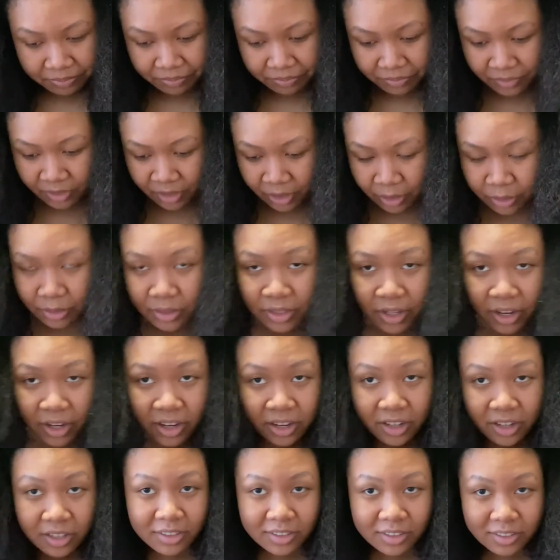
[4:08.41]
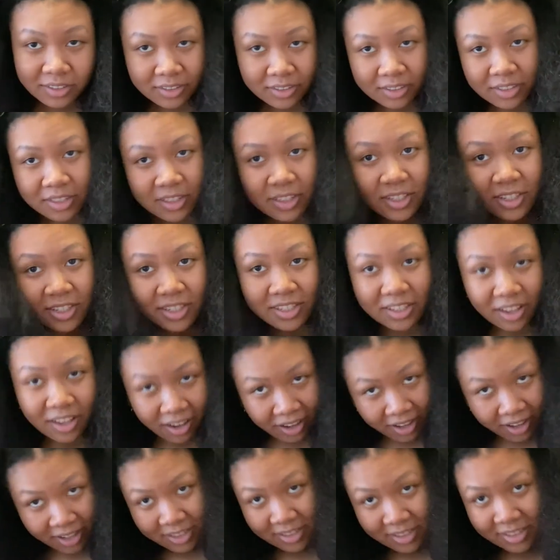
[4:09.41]
those are
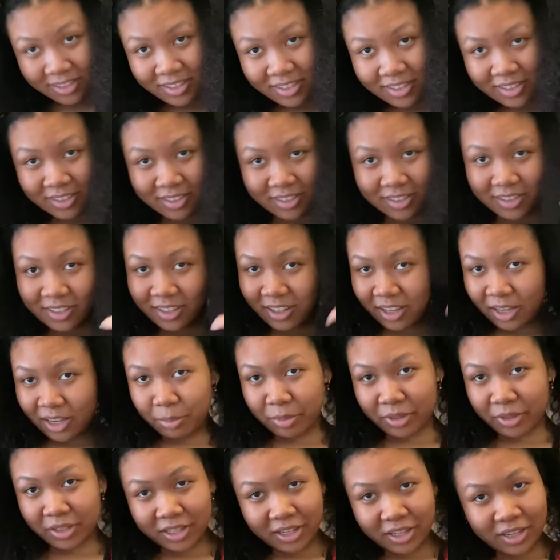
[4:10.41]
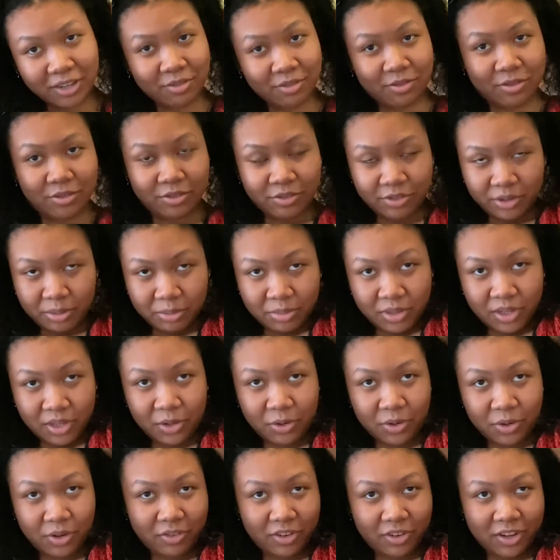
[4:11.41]
signs, I believe, from the
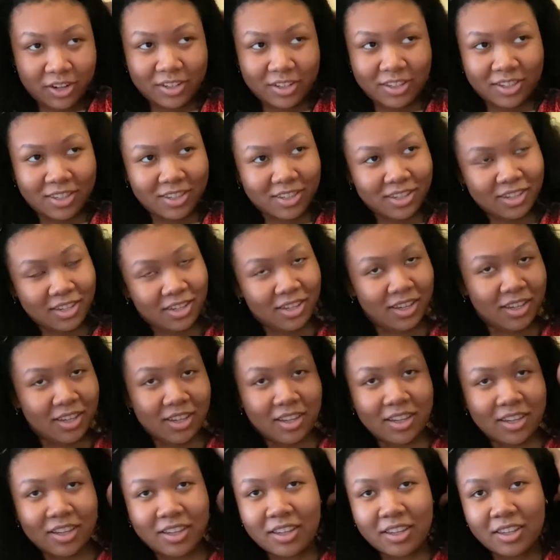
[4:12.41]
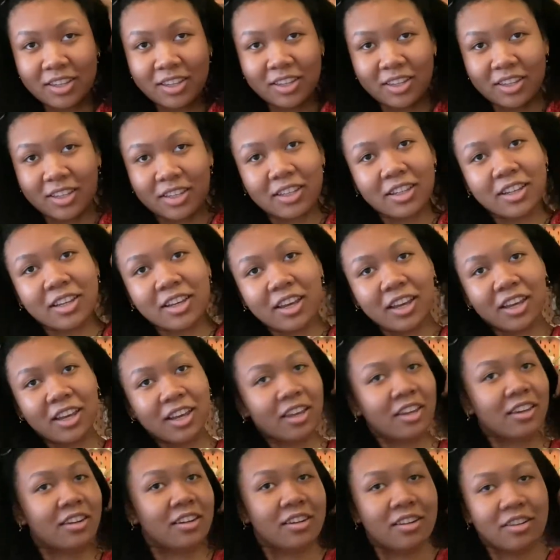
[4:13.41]
universe,
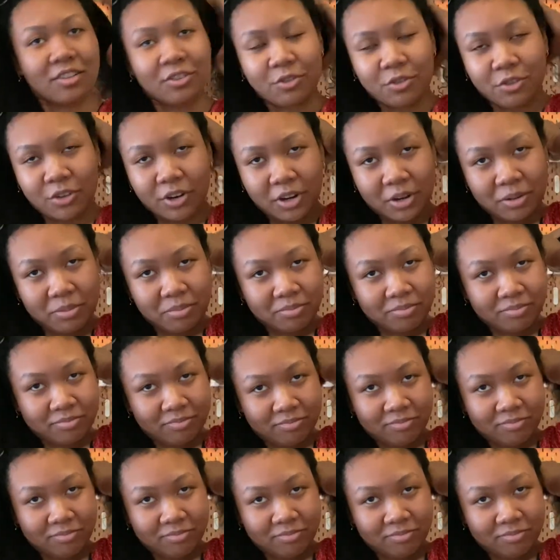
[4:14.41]
and from,